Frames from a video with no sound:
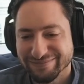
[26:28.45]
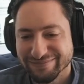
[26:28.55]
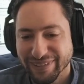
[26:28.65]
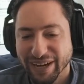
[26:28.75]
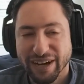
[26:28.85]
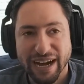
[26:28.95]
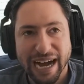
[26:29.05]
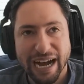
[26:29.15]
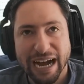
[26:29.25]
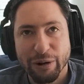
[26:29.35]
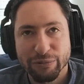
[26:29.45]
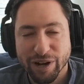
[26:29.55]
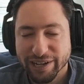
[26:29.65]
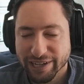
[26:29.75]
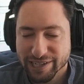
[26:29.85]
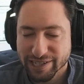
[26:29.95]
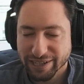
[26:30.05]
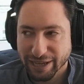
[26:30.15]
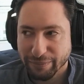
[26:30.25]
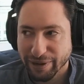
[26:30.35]
Yeah. How ironic is
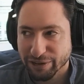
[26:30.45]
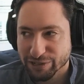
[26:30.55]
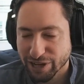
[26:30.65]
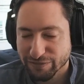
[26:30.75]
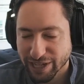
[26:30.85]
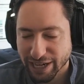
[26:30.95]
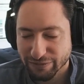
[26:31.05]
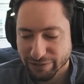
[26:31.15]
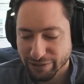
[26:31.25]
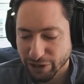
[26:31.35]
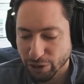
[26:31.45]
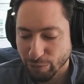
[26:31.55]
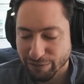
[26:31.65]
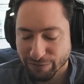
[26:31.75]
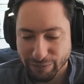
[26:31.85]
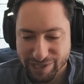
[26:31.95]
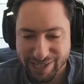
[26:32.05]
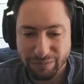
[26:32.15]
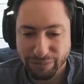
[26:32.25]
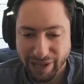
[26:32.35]
it that Microsoft kind of, went from a
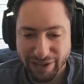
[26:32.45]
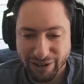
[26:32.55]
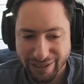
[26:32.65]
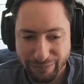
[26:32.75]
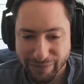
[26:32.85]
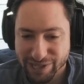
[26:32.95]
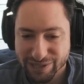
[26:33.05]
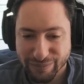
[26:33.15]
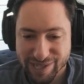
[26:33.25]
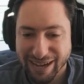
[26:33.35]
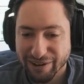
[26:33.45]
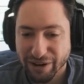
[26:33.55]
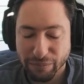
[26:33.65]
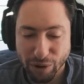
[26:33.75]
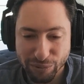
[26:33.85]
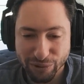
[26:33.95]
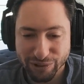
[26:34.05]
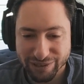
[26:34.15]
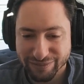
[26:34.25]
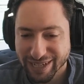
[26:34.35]
dead player that missed out on
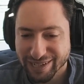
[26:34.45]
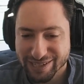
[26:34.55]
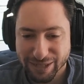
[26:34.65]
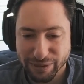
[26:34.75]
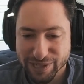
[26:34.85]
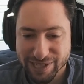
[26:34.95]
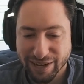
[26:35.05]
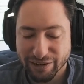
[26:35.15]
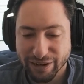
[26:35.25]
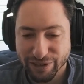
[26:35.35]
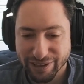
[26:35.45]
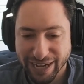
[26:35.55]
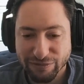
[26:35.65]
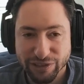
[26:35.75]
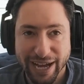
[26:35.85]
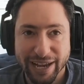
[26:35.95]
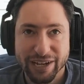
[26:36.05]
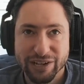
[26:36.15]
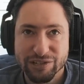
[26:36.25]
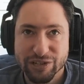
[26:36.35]
mobile and seemingly missed out on everything after that
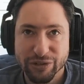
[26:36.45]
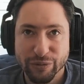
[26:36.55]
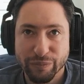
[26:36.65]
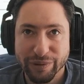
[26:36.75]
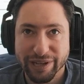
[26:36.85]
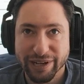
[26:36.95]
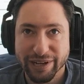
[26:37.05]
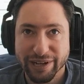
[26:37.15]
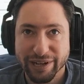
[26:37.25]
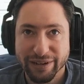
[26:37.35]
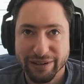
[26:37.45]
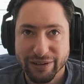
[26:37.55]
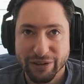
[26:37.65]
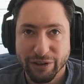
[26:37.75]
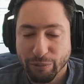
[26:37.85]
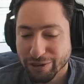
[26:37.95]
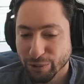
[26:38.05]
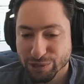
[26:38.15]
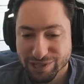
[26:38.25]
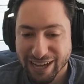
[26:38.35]
to being one of the
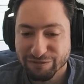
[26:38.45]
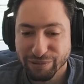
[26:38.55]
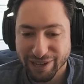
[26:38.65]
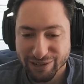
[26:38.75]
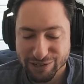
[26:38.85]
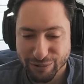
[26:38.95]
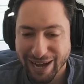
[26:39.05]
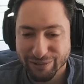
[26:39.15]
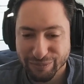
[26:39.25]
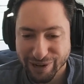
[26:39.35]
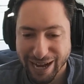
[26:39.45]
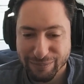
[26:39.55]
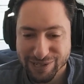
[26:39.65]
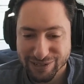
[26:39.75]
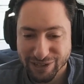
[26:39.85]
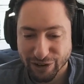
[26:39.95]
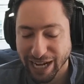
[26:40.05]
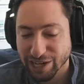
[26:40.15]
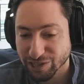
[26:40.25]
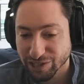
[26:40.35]
most live players around, perhaps,
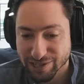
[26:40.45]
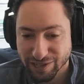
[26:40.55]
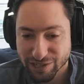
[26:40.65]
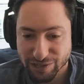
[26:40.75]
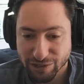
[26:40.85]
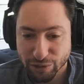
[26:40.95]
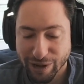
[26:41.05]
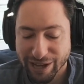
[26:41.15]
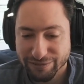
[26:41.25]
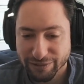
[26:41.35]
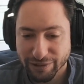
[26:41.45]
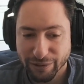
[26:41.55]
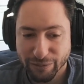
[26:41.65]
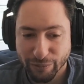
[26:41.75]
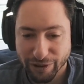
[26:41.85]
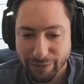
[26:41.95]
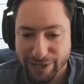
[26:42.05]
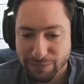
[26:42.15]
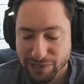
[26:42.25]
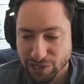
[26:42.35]
catching this new wave in one of the
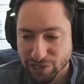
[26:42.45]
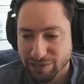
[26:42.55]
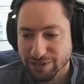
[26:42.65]
best positions.